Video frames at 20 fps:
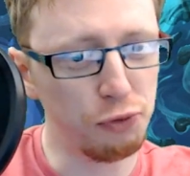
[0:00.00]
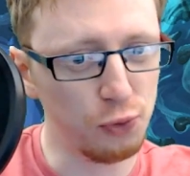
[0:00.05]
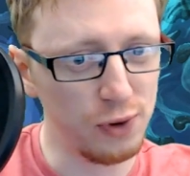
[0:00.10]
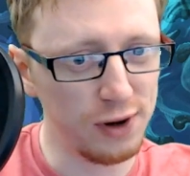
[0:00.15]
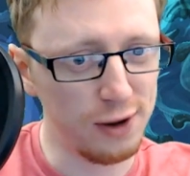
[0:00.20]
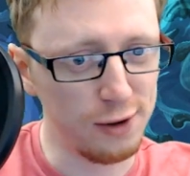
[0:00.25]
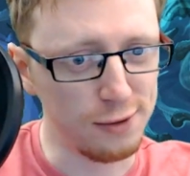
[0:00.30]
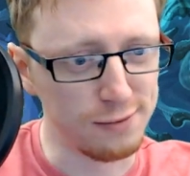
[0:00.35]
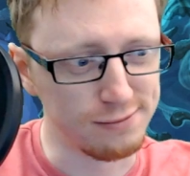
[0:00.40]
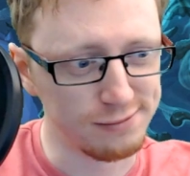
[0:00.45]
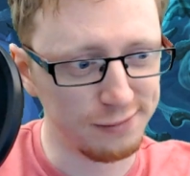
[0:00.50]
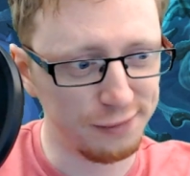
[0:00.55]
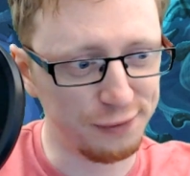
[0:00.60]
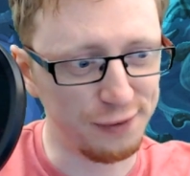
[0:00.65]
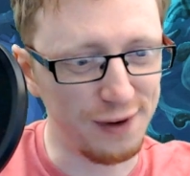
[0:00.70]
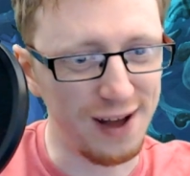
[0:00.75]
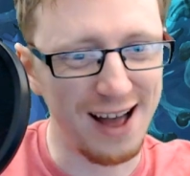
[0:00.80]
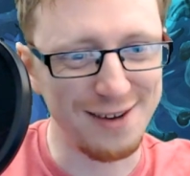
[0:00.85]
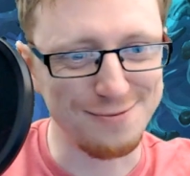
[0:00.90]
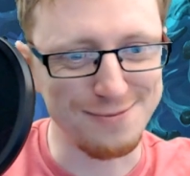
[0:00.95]
Widow,
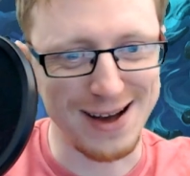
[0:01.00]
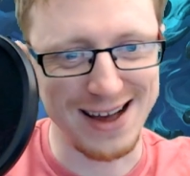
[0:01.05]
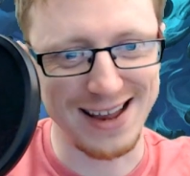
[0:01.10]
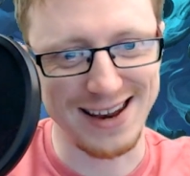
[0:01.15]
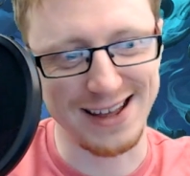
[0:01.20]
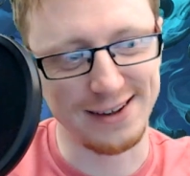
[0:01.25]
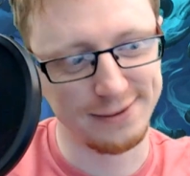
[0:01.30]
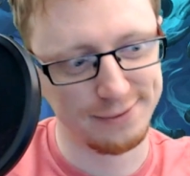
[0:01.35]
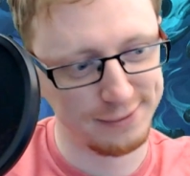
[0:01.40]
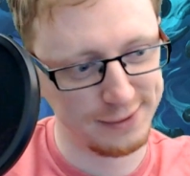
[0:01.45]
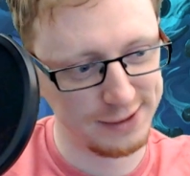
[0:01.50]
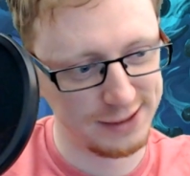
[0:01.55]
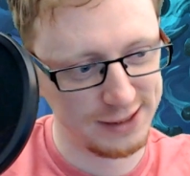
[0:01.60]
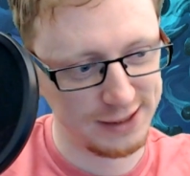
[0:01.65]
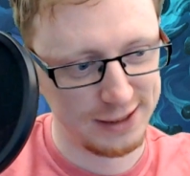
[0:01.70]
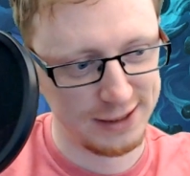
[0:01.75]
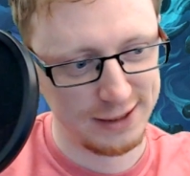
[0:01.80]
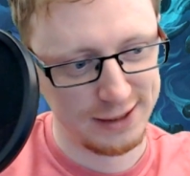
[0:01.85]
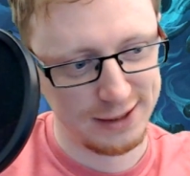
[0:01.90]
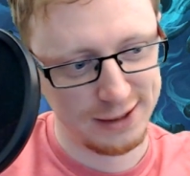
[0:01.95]
5 mana,
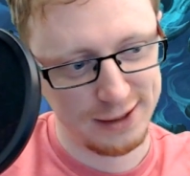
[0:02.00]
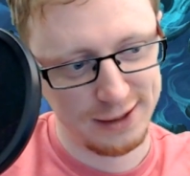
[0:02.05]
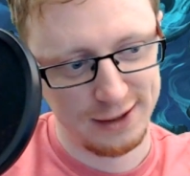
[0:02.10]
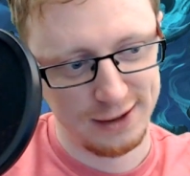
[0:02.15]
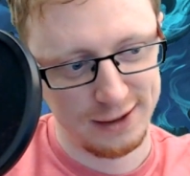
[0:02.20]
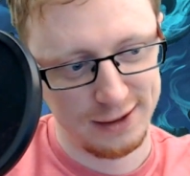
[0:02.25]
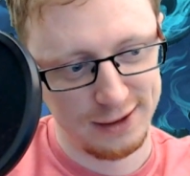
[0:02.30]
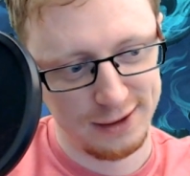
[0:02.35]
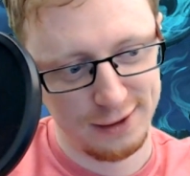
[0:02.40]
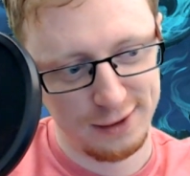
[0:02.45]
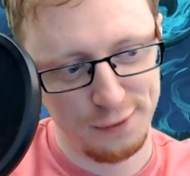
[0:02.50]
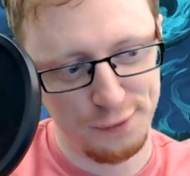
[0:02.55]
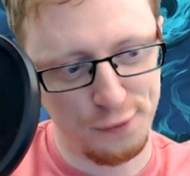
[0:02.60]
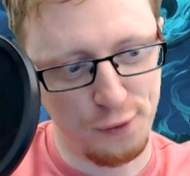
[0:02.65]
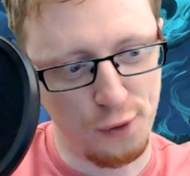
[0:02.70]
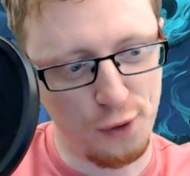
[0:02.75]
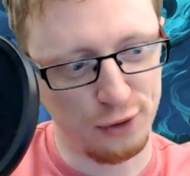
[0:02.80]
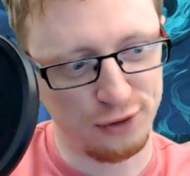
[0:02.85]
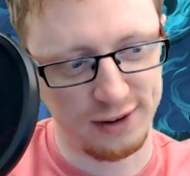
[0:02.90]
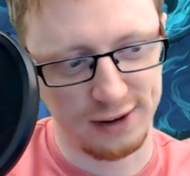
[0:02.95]

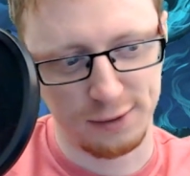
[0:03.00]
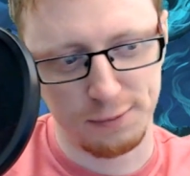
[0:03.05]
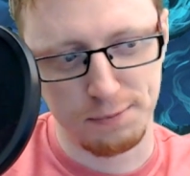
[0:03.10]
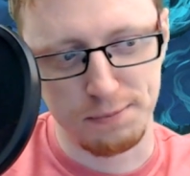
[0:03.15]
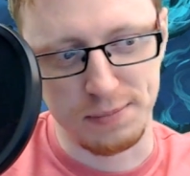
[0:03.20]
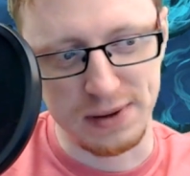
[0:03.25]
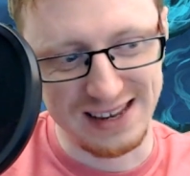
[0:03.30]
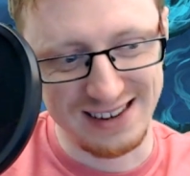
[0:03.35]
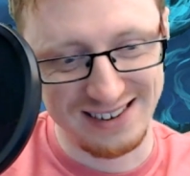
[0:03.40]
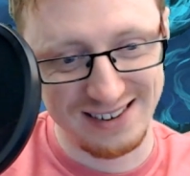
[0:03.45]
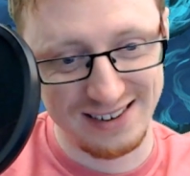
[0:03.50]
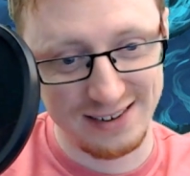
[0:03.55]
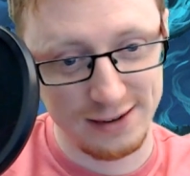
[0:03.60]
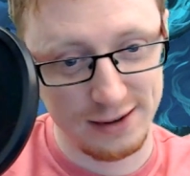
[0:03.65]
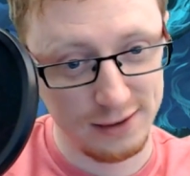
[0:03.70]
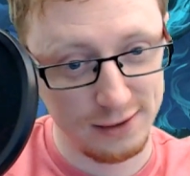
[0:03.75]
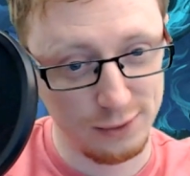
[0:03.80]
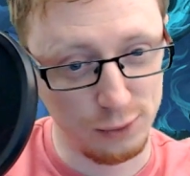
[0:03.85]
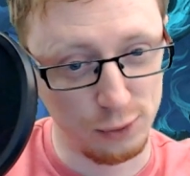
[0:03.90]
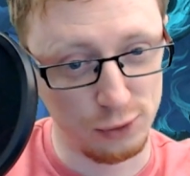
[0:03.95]
4/6 beast,
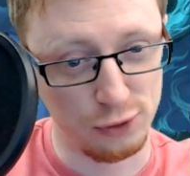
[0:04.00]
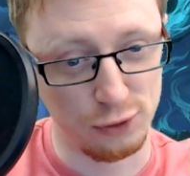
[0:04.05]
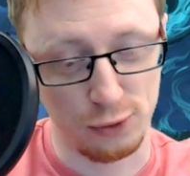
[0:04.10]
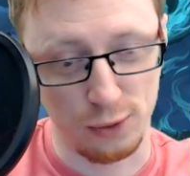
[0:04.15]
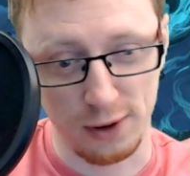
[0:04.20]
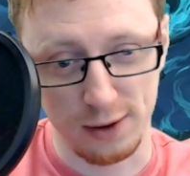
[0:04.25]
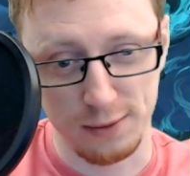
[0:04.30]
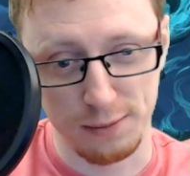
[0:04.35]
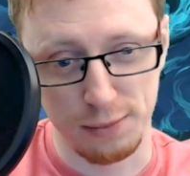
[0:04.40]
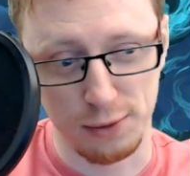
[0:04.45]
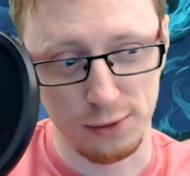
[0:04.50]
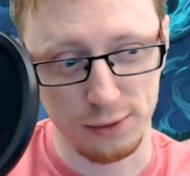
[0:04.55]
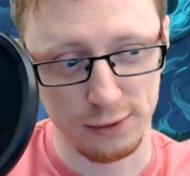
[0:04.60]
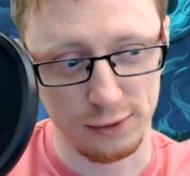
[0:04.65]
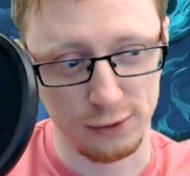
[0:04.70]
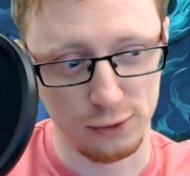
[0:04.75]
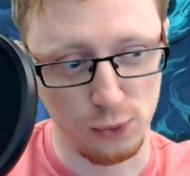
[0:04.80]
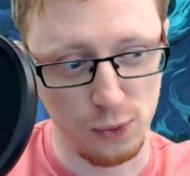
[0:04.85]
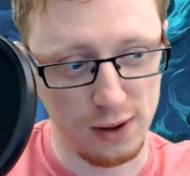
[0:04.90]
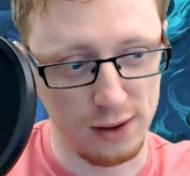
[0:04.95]
which is quite important
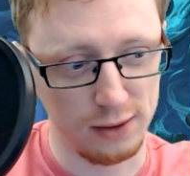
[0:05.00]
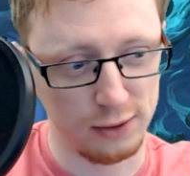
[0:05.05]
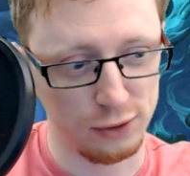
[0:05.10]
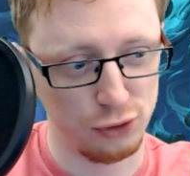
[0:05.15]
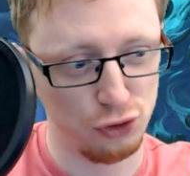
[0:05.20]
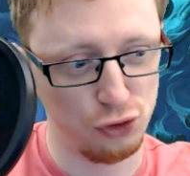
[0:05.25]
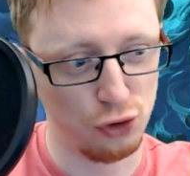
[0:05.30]
as well.